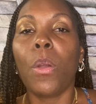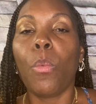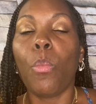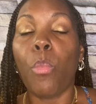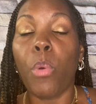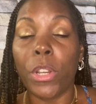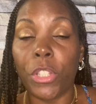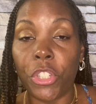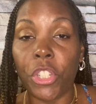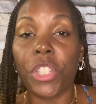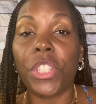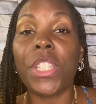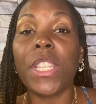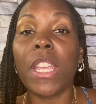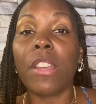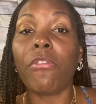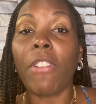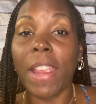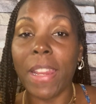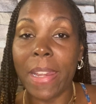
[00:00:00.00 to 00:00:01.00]
what you're
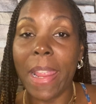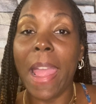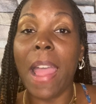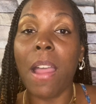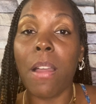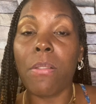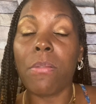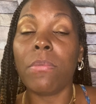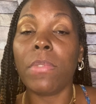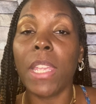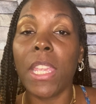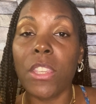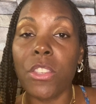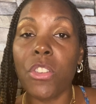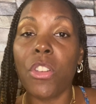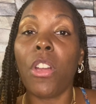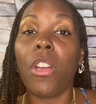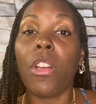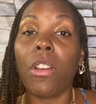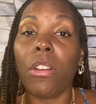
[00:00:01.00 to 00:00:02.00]
seeing right now in
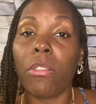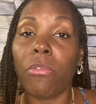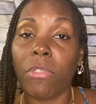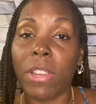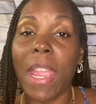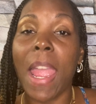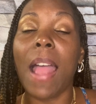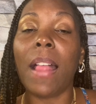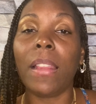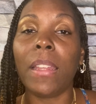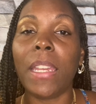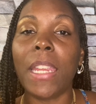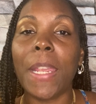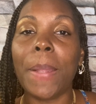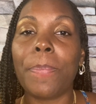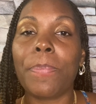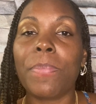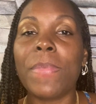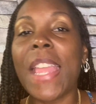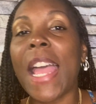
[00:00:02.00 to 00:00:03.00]
your reality,
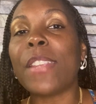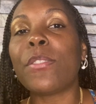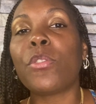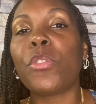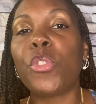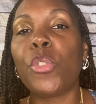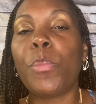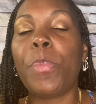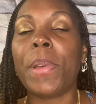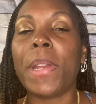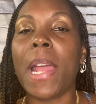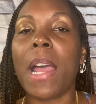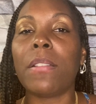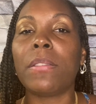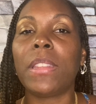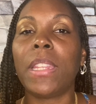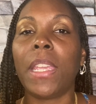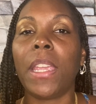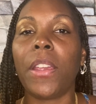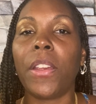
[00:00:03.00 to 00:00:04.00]
that's what you put
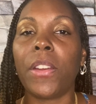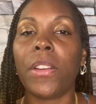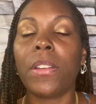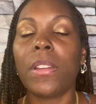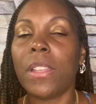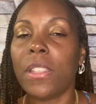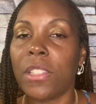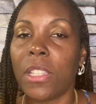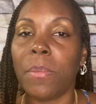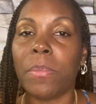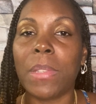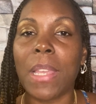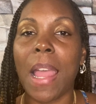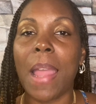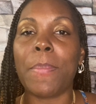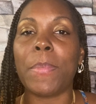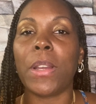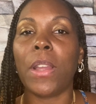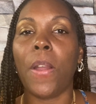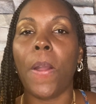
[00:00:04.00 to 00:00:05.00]
out there some
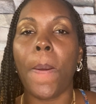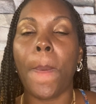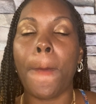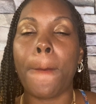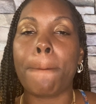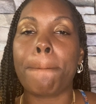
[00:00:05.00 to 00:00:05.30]
time ago.